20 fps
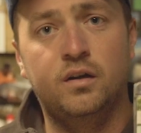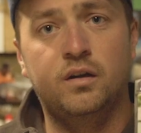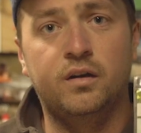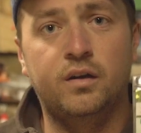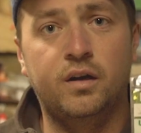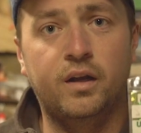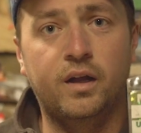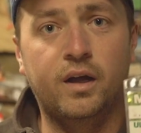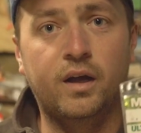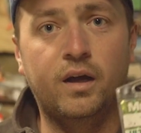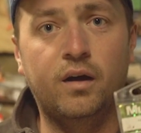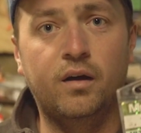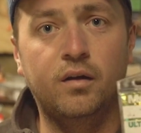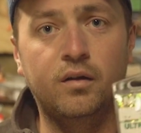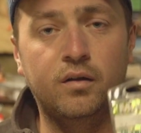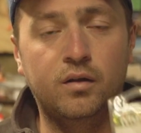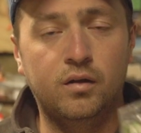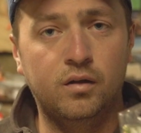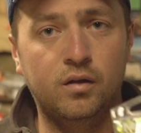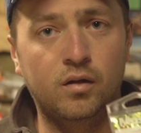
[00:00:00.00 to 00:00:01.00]

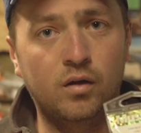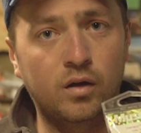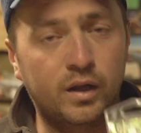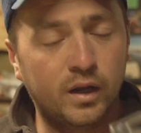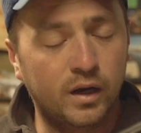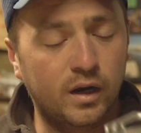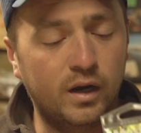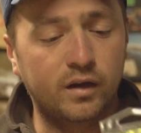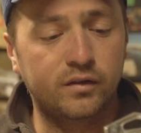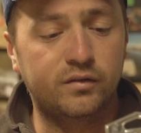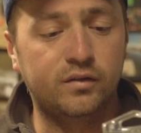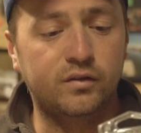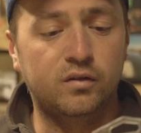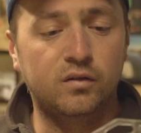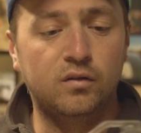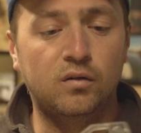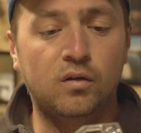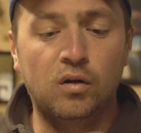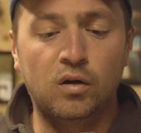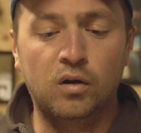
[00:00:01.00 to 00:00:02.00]
Now, I get asked this
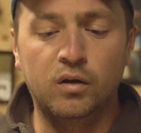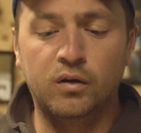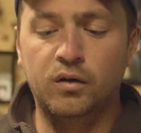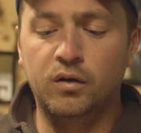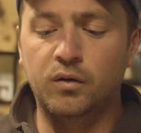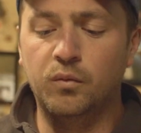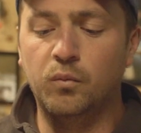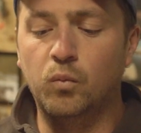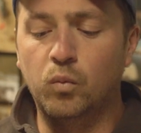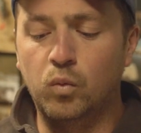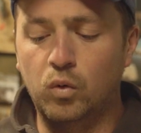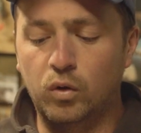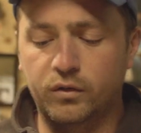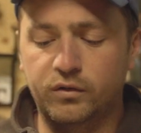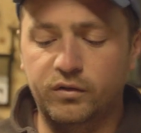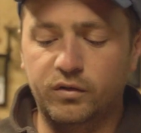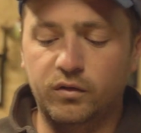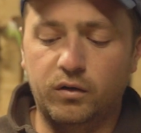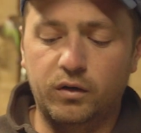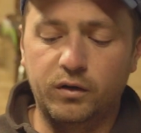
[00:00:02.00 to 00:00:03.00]
a lot,
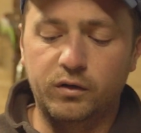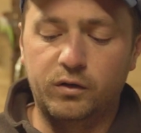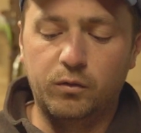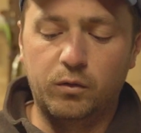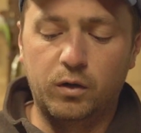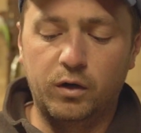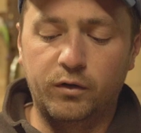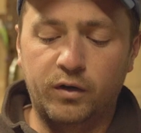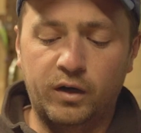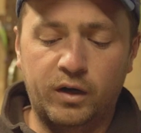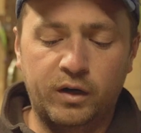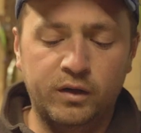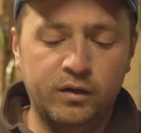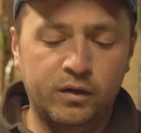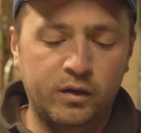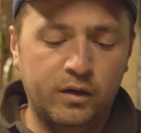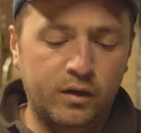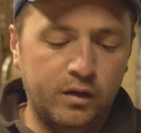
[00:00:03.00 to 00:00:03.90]
what size do I run?